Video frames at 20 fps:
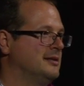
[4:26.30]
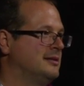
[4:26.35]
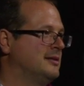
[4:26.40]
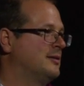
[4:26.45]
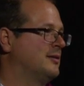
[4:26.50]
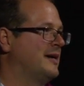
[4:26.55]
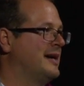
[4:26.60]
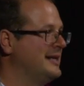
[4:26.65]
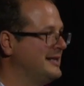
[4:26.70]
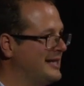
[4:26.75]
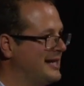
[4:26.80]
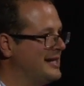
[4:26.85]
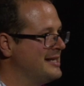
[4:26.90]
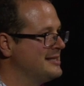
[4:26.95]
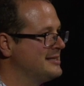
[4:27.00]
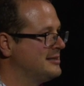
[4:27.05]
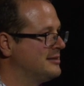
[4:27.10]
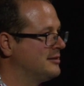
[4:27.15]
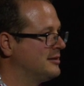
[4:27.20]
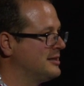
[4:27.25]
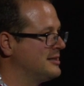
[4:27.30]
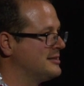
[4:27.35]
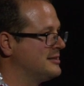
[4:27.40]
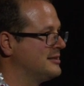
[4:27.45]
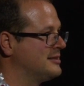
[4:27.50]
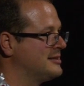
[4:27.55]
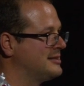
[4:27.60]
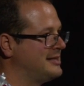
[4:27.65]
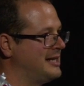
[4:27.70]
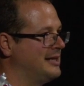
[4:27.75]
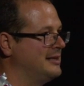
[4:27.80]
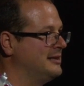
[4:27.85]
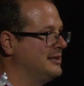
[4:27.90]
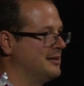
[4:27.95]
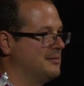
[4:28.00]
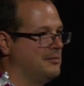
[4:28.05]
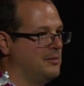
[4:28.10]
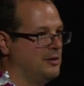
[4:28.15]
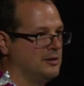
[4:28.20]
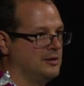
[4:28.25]
the right answer is the
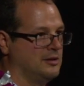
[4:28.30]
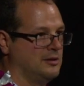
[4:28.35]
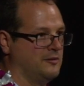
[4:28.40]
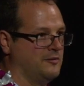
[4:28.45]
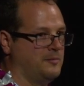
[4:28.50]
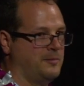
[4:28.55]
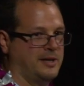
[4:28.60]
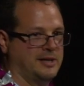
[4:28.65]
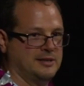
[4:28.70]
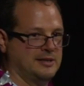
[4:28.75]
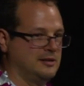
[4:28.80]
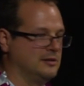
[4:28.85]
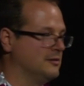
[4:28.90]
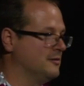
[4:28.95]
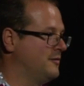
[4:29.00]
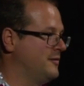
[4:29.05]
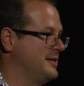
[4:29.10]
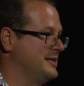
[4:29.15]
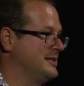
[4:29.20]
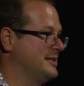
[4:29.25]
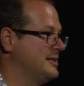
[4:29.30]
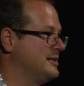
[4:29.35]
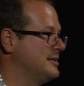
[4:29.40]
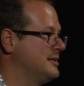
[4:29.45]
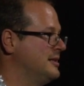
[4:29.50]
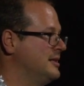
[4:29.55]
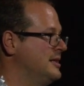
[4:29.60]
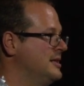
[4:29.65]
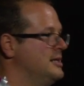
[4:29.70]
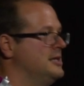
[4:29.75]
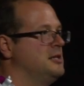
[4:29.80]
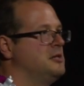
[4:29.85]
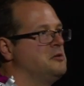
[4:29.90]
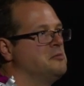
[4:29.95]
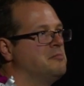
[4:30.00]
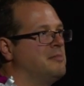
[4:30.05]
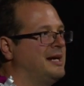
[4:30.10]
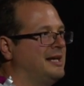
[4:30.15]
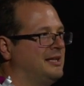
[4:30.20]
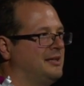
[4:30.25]
standard model of particle physics. You
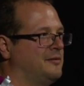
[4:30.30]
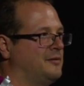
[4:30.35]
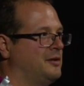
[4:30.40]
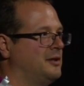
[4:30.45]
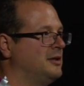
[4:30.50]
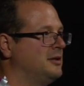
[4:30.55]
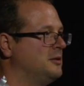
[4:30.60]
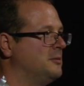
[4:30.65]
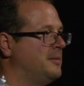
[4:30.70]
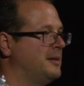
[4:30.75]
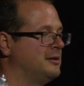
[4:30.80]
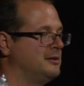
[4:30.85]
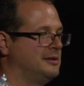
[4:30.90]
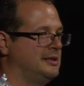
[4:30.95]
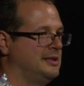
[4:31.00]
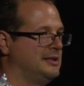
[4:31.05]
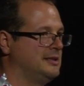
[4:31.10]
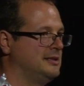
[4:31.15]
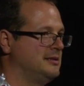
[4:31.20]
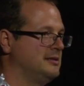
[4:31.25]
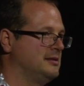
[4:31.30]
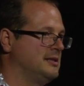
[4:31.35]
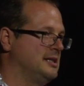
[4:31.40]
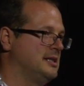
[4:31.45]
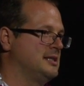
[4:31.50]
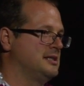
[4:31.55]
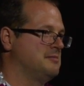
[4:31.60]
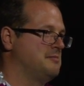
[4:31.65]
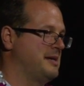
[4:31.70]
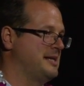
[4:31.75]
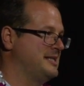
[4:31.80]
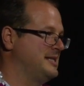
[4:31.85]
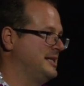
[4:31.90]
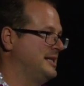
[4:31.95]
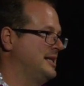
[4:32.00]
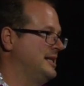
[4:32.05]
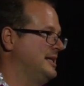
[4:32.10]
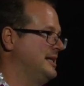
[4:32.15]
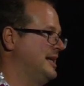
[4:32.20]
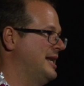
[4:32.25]
might have heard about this. It's
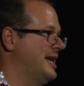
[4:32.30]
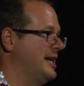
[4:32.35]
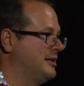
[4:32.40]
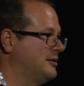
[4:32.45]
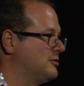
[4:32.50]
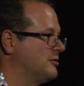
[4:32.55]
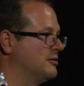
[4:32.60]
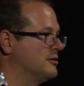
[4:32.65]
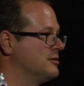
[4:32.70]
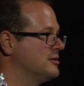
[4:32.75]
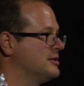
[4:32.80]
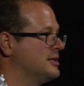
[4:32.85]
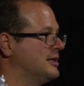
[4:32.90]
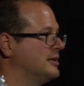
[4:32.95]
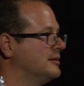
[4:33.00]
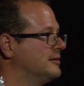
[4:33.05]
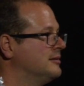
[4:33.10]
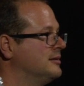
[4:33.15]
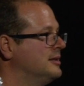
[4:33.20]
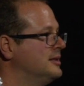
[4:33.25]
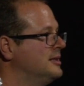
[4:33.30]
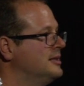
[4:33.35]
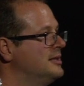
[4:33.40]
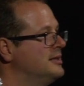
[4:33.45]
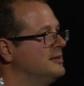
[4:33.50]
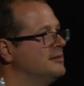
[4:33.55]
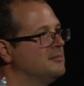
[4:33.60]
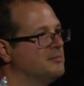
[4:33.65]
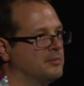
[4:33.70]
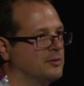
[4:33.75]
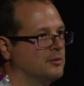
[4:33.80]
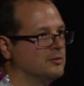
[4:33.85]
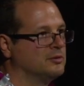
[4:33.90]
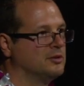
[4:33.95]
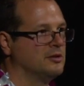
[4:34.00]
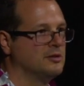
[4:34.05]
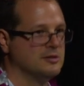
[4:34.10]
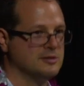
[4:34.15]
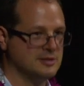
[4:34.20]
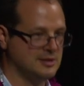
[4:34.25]
basically electrons and
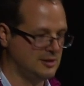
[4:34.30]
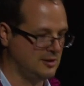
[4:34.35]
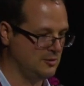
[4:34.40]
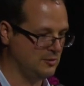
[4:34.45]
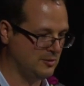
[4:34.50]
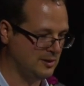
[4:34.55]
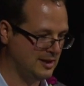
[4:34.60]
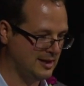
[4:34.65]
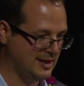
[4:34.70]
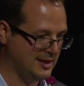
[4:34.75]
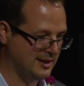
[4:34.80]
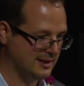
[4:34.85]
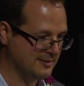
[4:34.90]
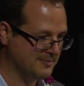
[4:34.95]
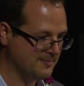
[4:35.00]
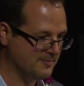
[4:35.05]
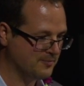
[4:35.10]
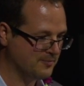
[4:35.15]
protons and nuclei.